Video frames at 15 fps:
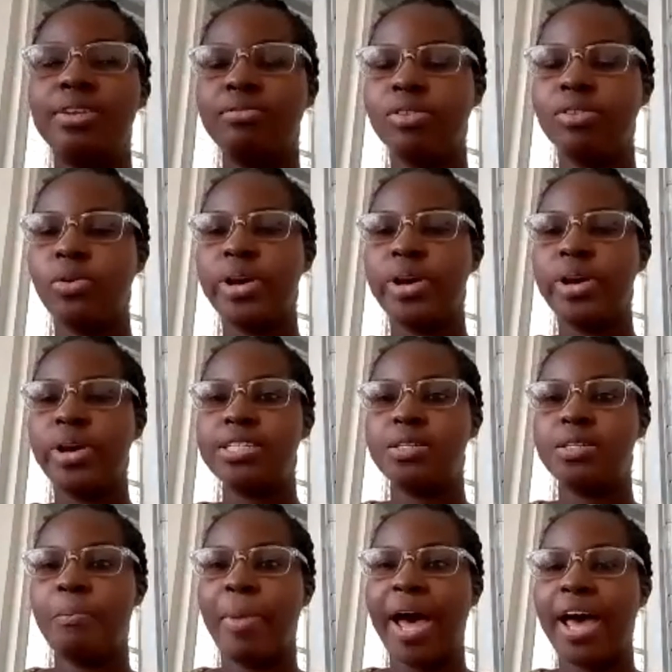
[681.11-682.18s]
influenced
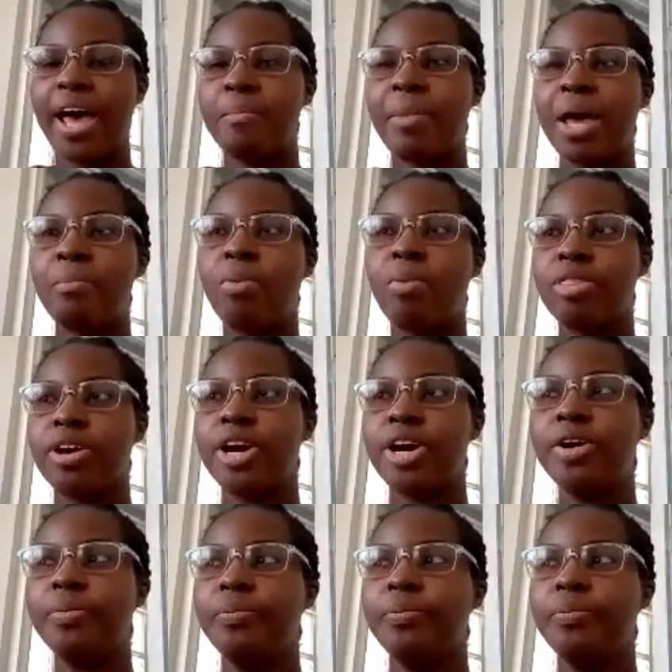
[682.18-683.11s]
by my mother.